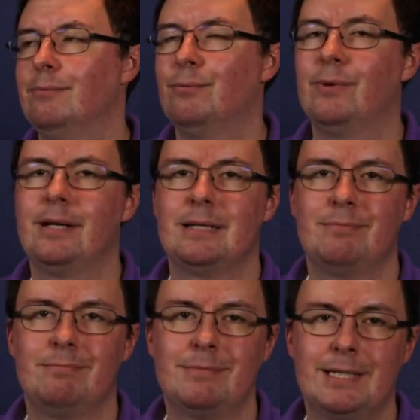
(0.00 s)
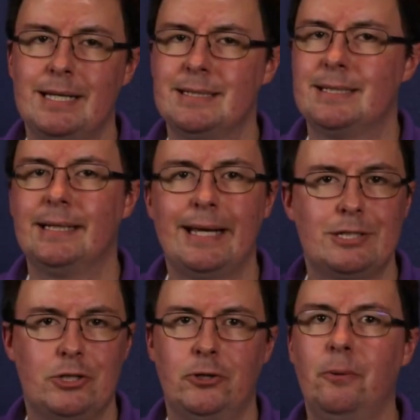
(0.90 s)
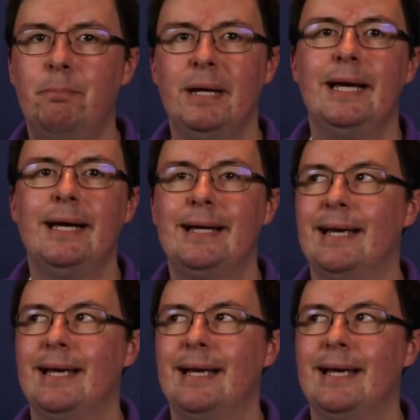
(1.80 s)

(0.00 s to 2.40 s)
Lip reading: When it tends to get too big,